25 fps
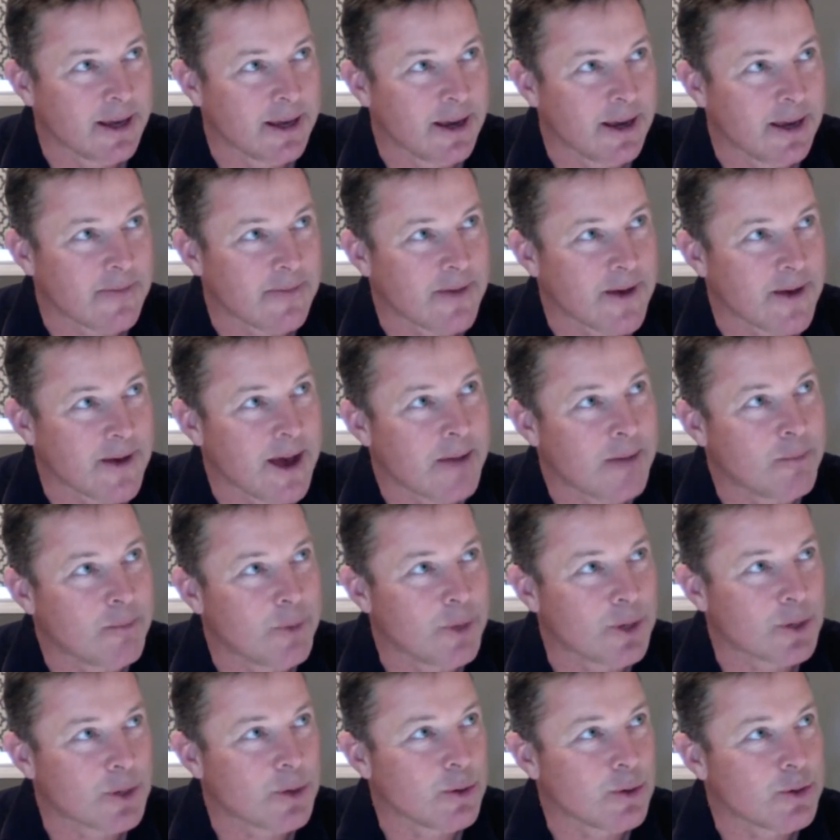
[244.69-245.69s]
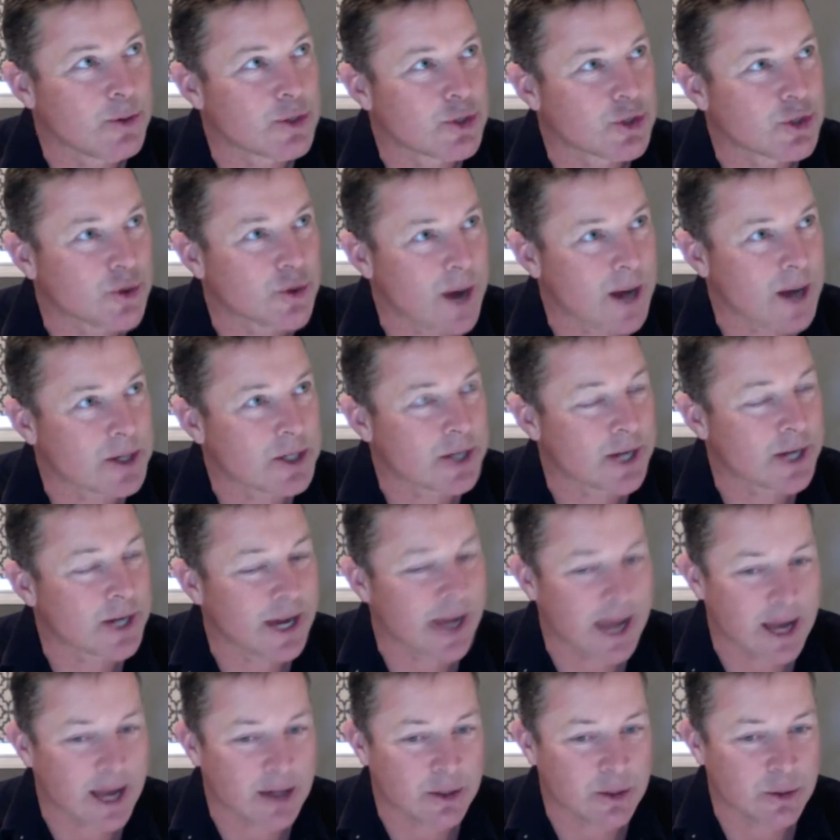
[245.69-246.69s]
A farm with good structure
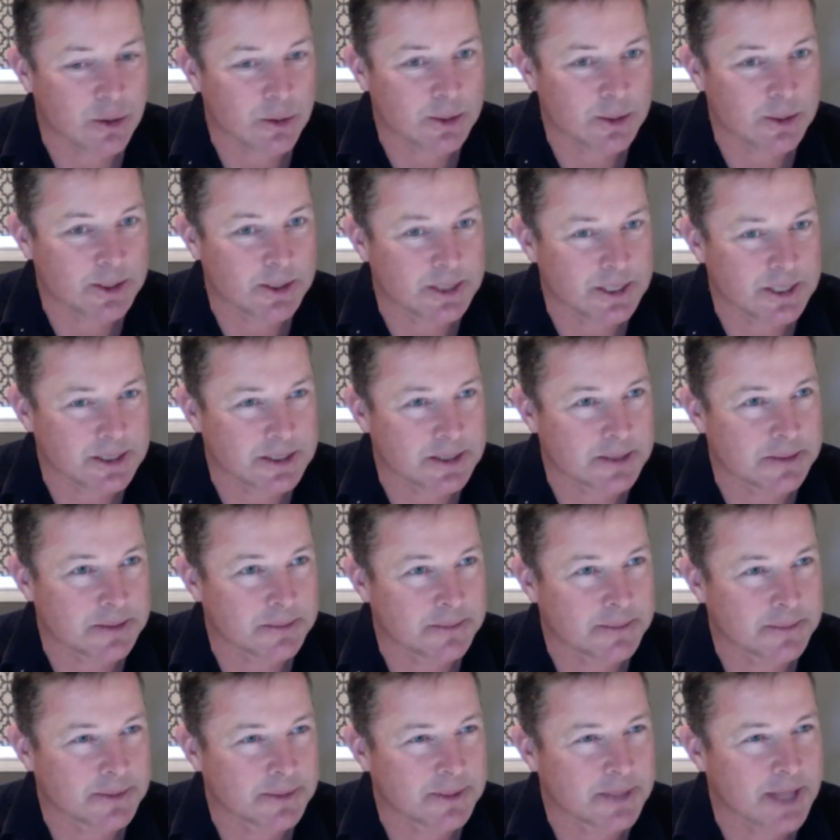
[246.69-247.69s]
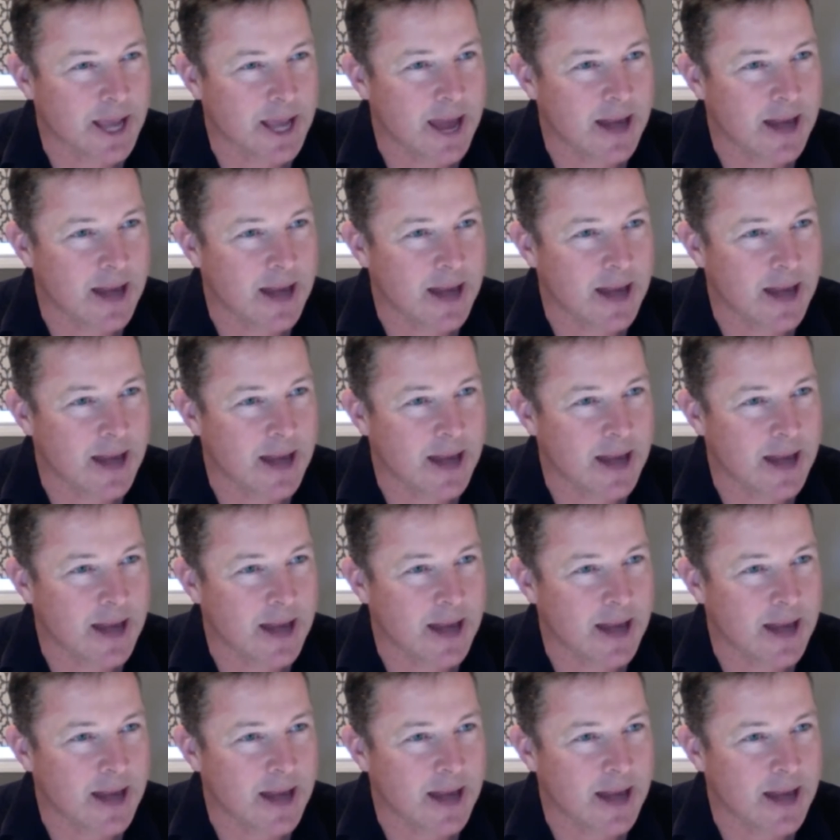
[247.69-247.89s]
and good systems